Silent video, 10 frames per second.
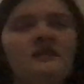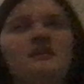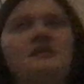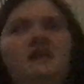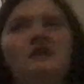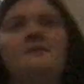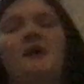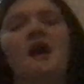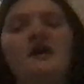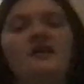Get up
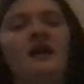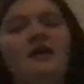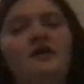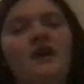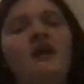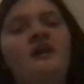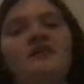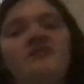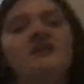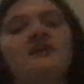out of that grave.
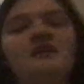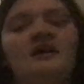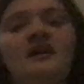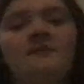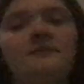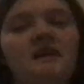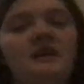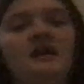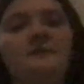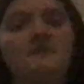Get up, get
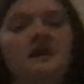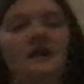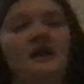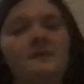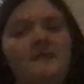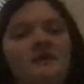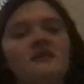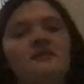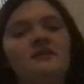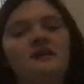up, get up.
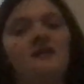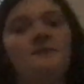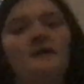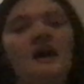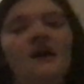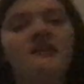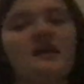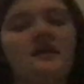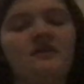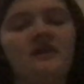Get up out of
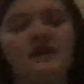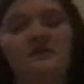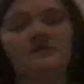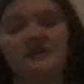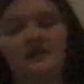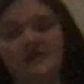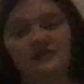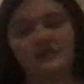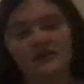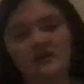that grave.
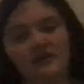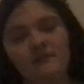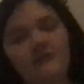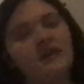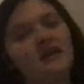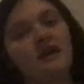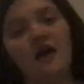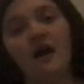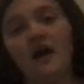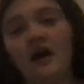
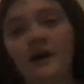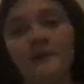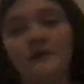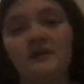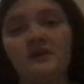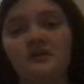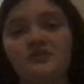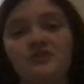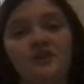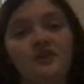Yeah,
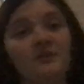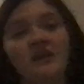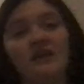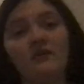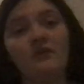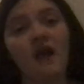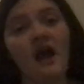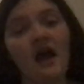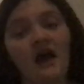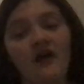turn me
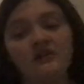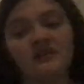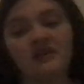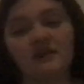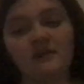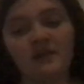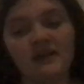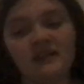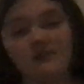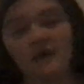around.
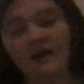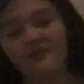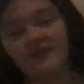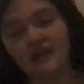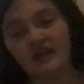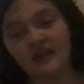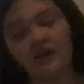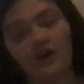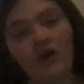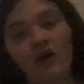Place my feet
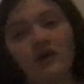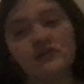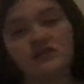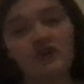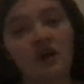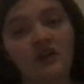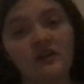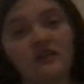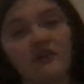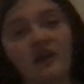on solid
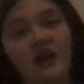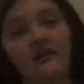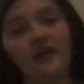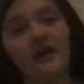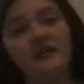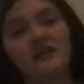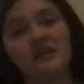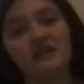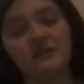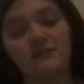ground. I thank
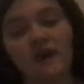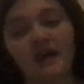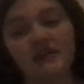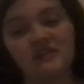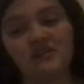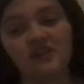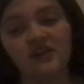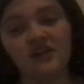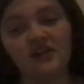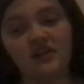the
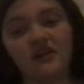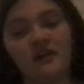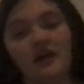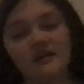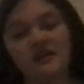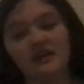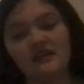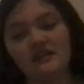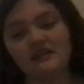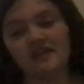Master. I thank
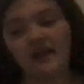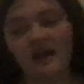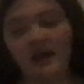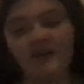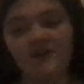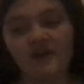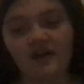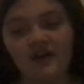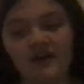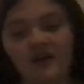the
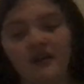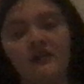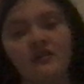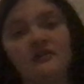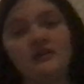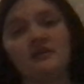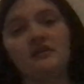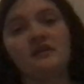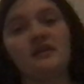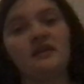Savior.
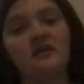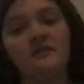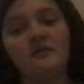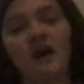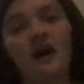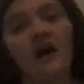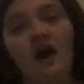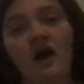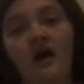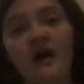Heal my
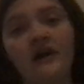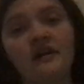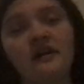heart.